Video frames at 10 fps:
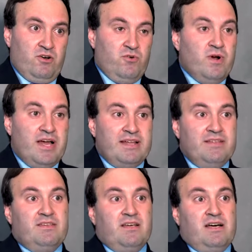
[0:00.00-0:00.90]
who had
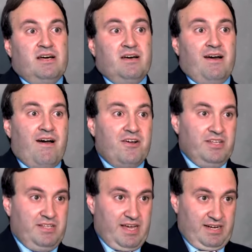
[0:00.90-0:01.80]
heart
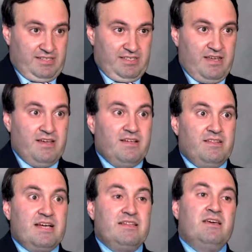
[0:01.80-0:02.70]
attacks
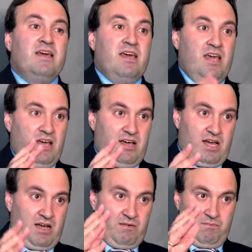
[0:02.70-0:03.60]
that
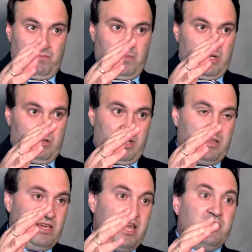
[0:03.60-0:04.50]

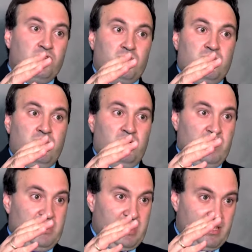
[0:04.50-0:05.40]
at the age
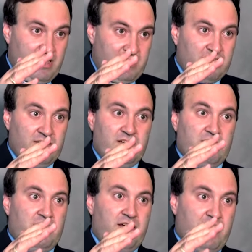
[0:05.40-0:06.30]
when they get
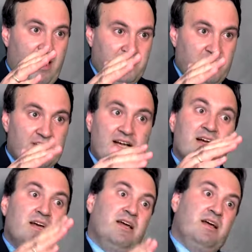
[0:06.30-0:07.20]
their heart attack,
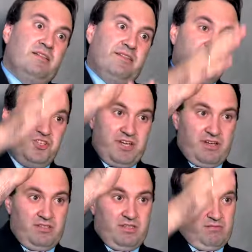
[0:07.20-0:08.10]

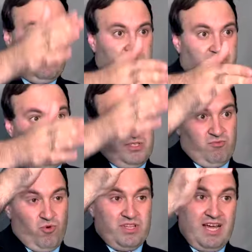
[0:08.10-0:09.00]
the force of
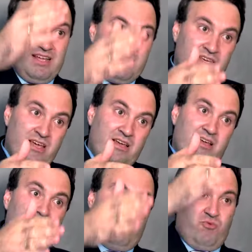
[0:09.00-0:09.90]
mortality
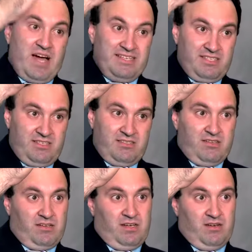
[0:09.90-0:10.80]
rises
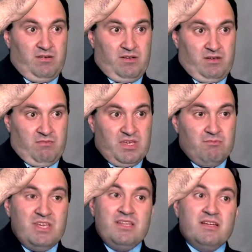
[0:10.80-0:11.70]

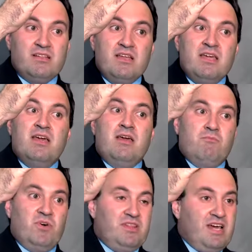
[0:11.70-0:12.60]
immediately,
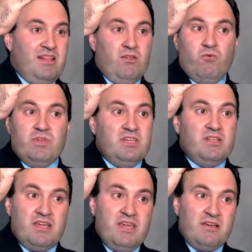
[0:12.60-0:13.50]
but then within
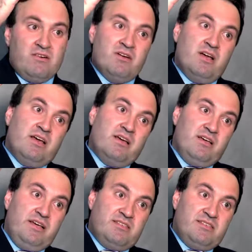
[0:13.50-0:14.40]
a year
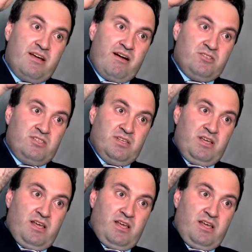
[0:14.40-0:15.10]
it starts